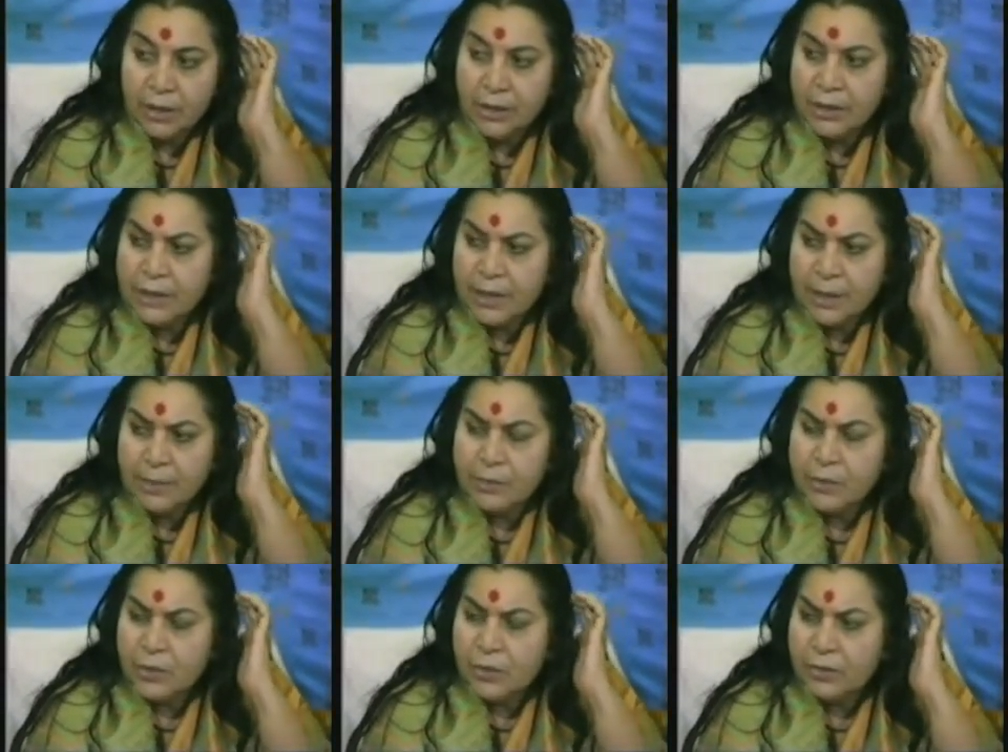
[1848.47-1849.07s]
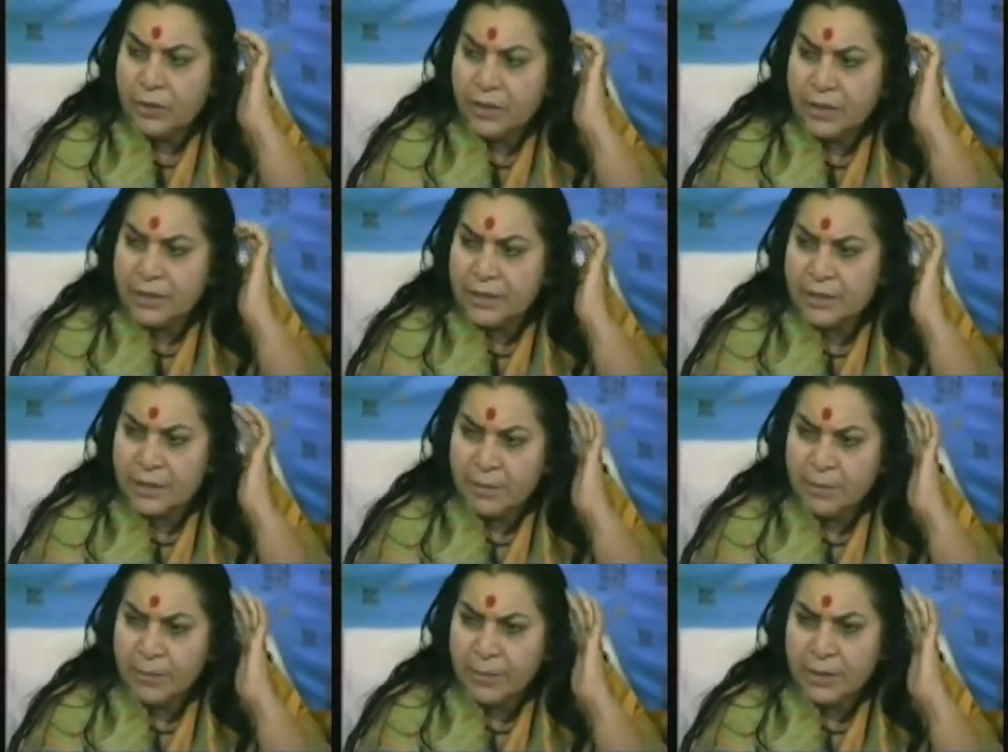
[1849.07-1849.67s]
It's absolutely
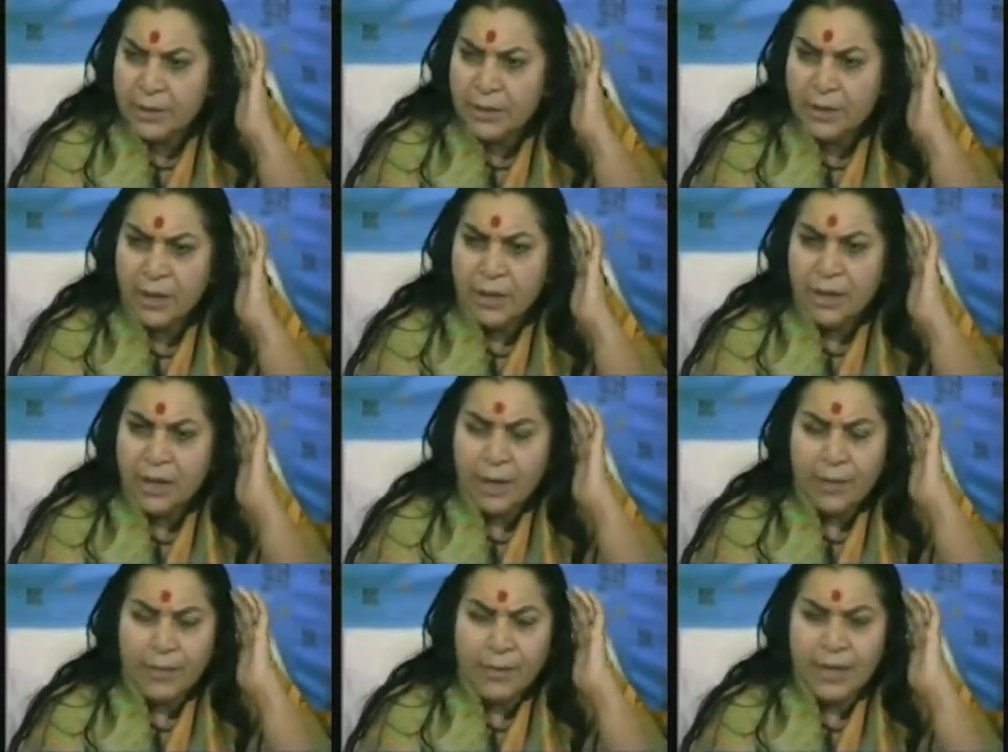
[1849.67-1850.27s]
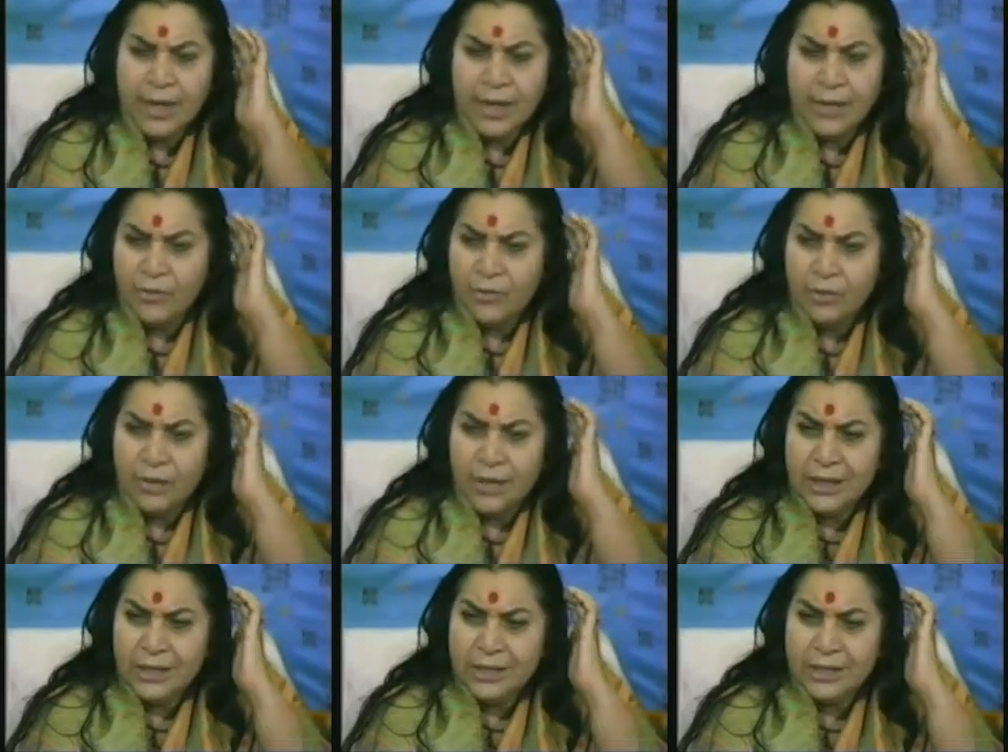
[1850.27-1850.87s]
simple. I mean, I
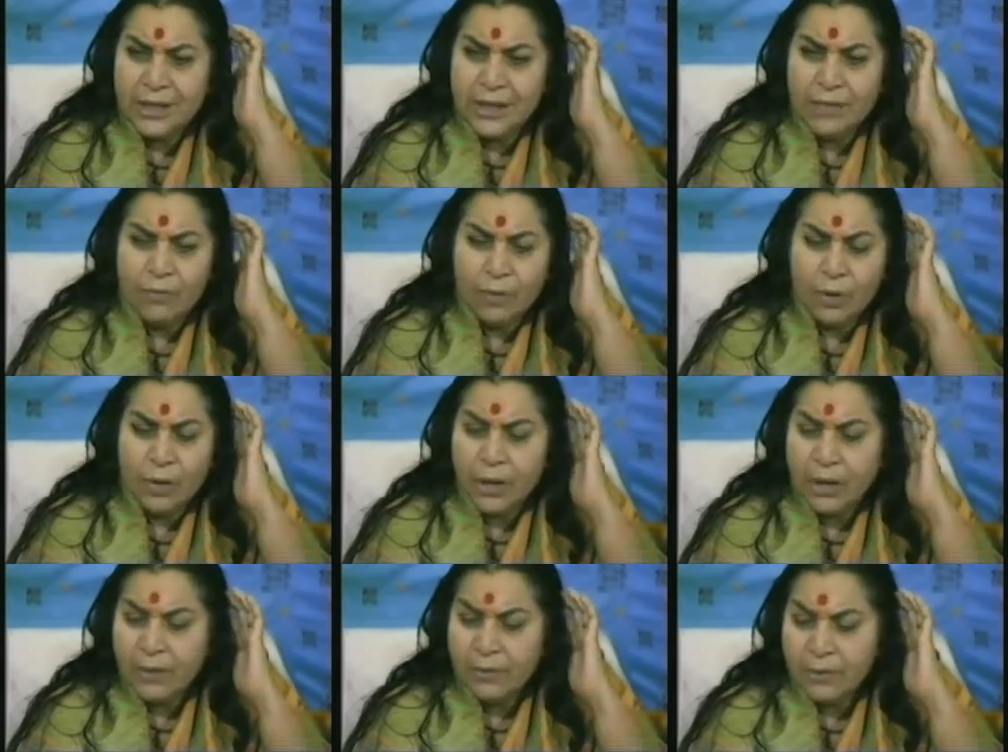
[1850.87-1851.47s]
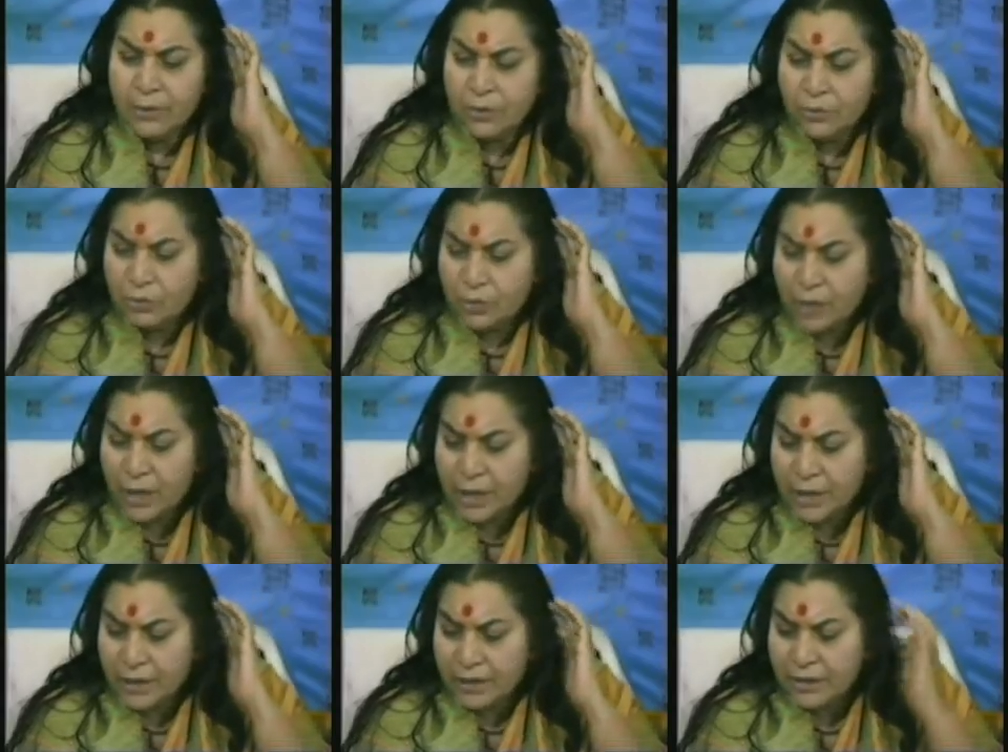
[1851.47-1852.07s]
don't understand what I have to
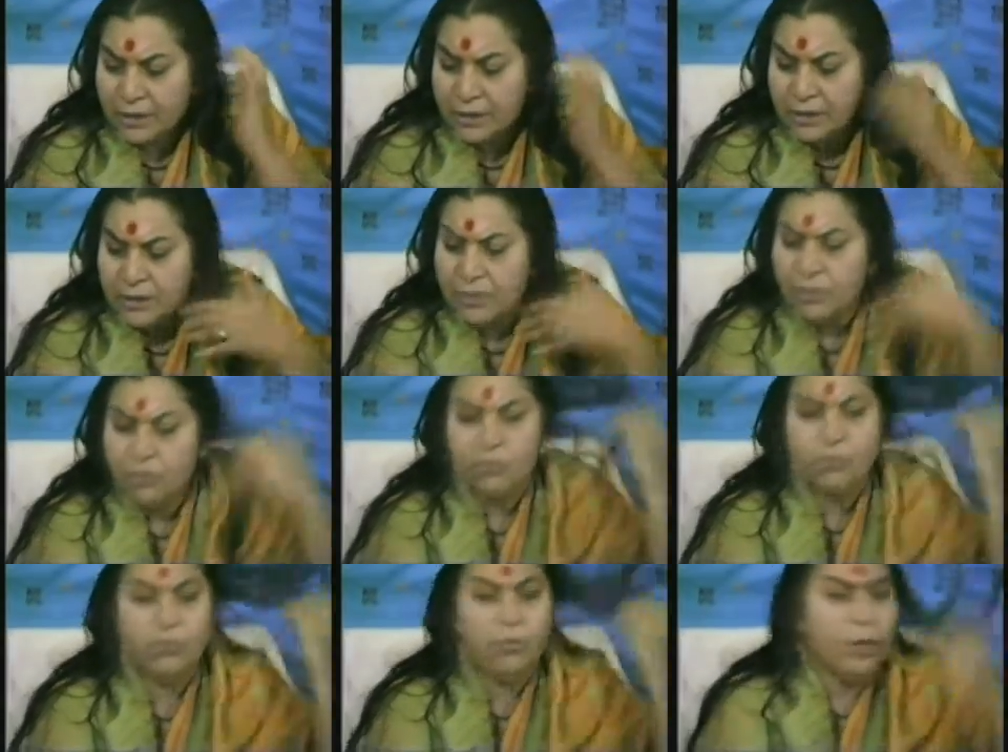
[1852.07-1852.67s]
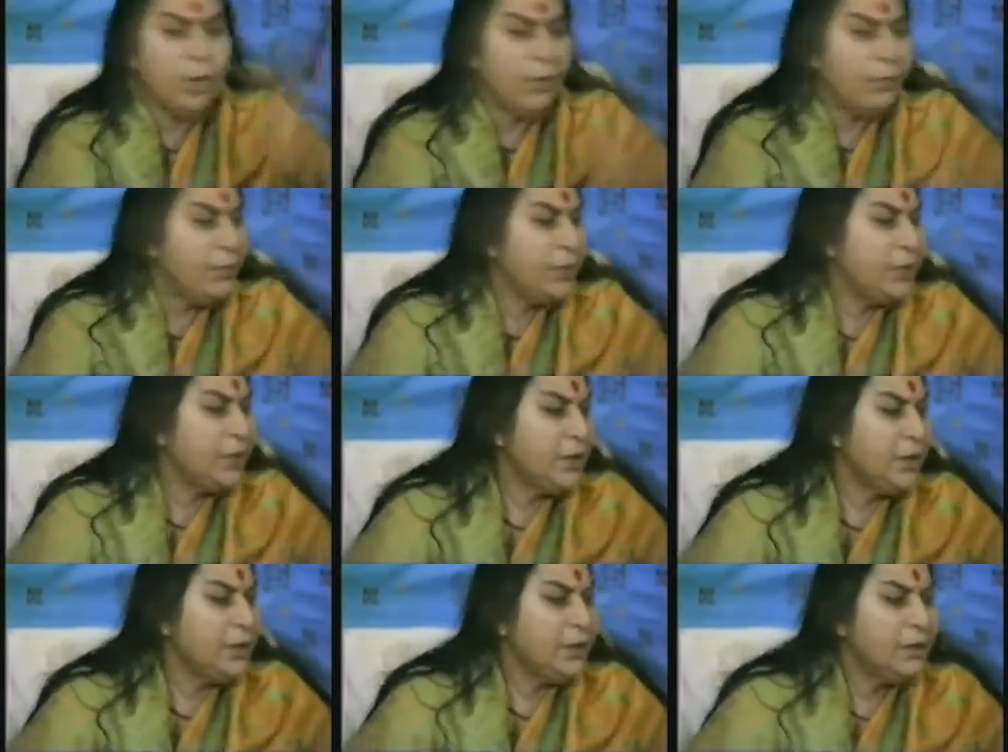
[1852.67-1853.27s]
tell in this thing. You know
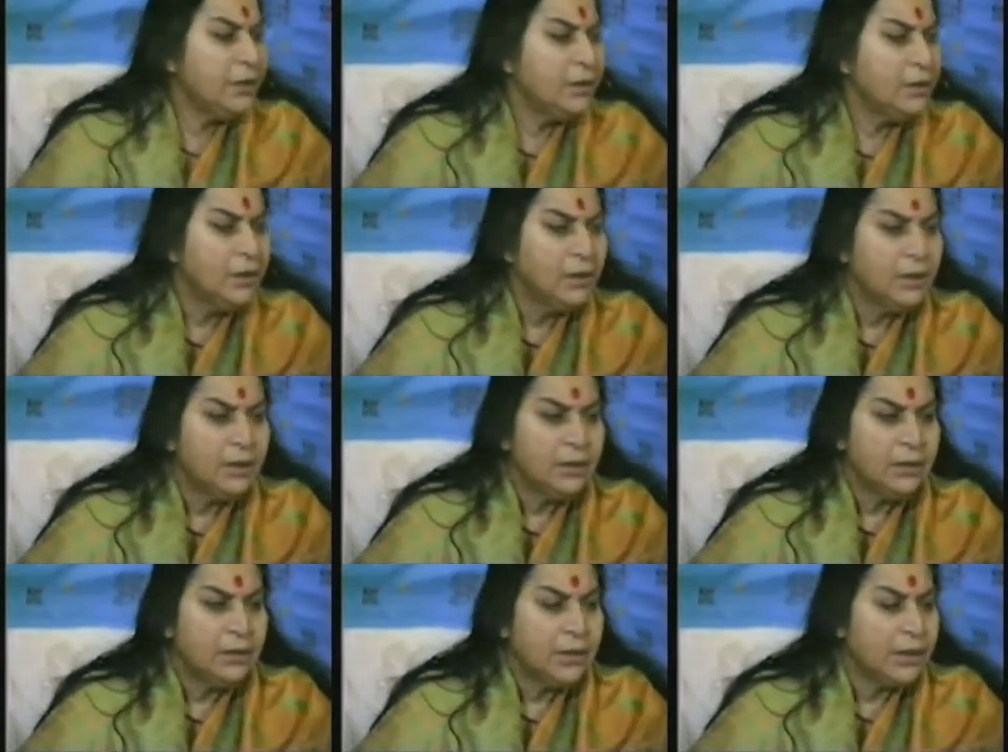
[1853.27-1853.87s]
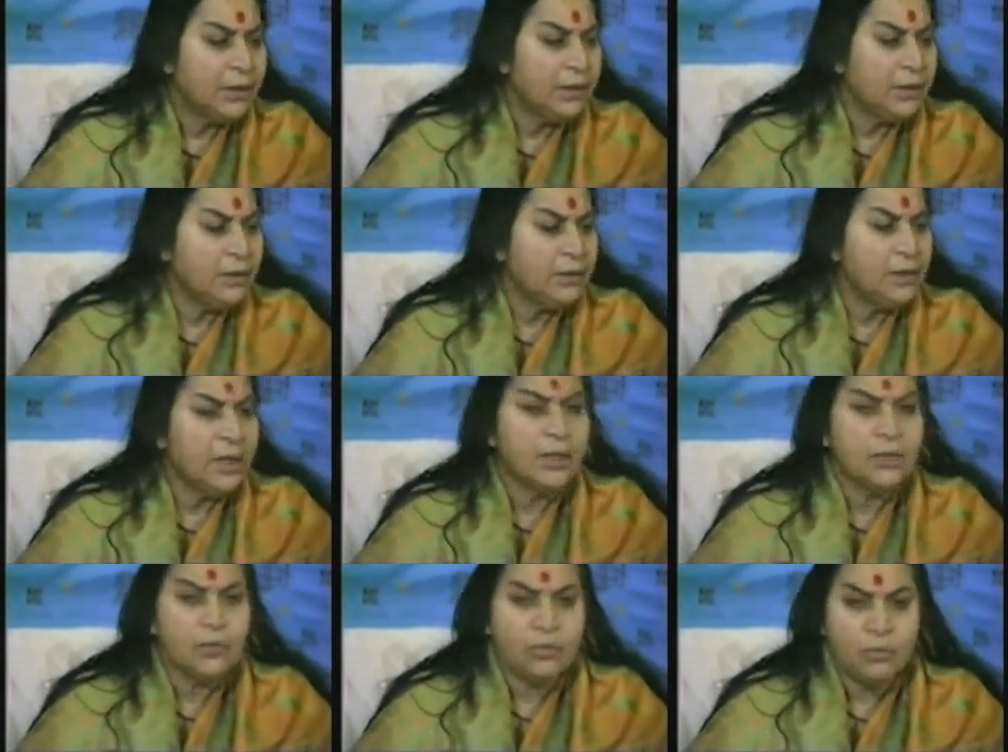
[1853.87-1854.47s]
everything that
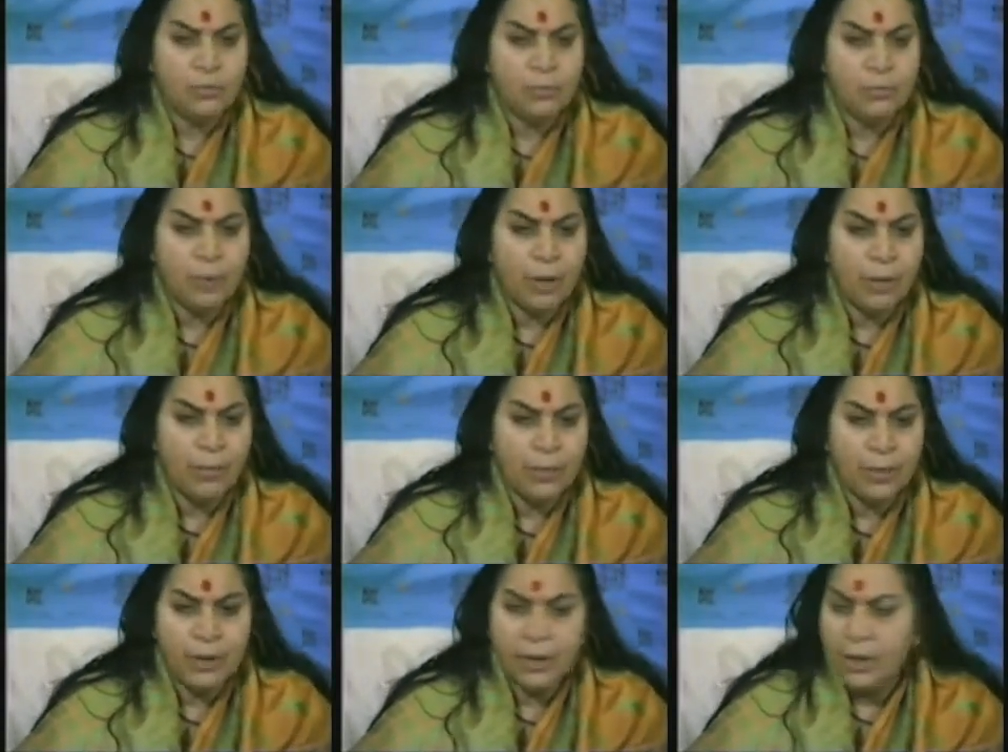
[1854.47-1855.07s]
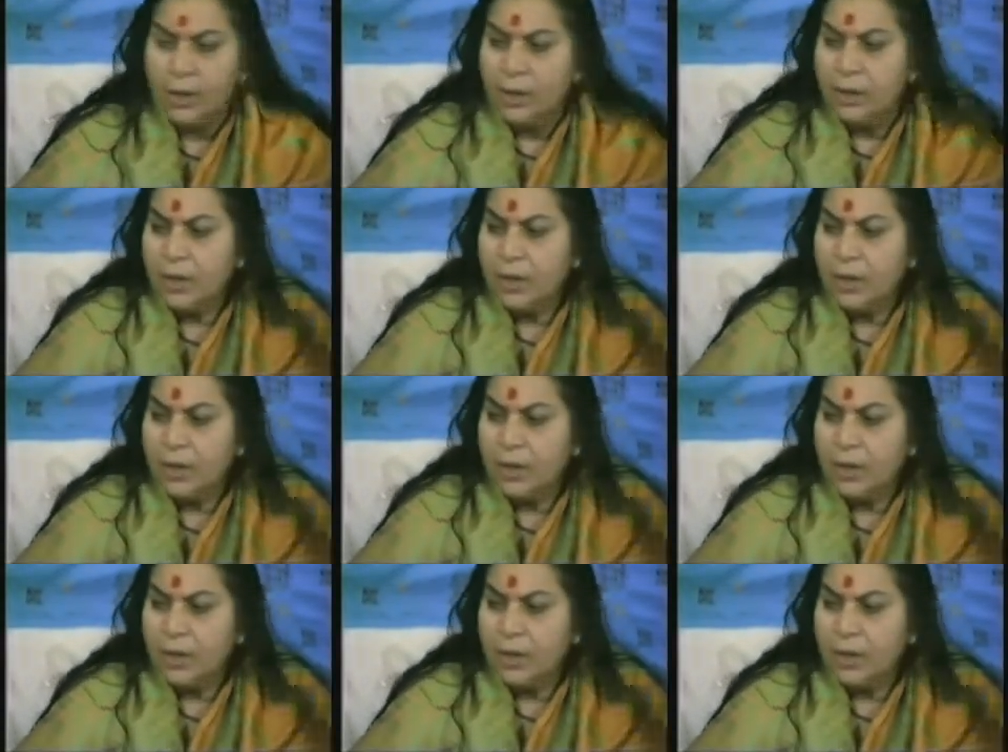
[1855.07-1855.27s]
it has to be proper.